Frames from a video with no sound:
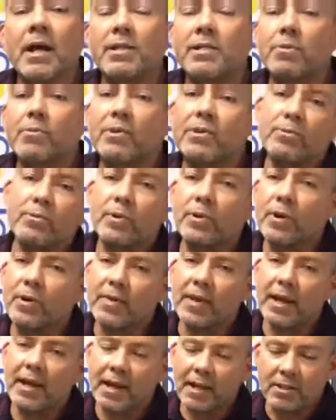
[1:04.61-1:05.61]
So whether or
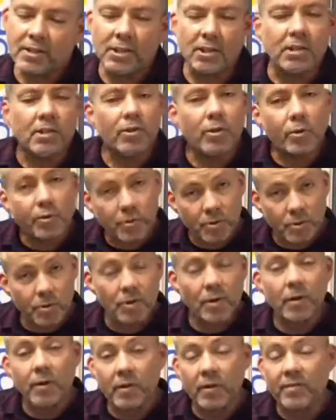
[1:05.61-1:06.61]
not they actually
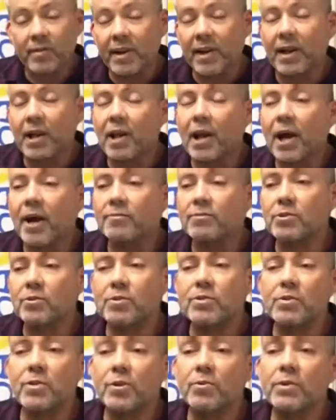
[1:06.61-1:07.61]
do lose their lives
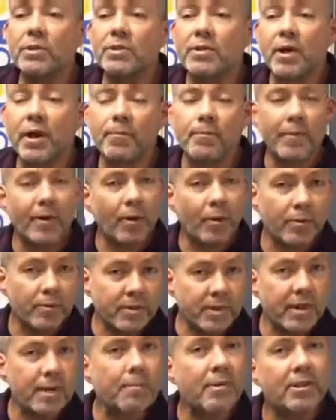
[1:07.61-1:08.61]
through suicide
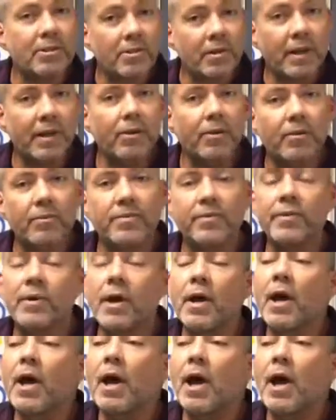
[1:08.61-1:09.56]
because of their mental health,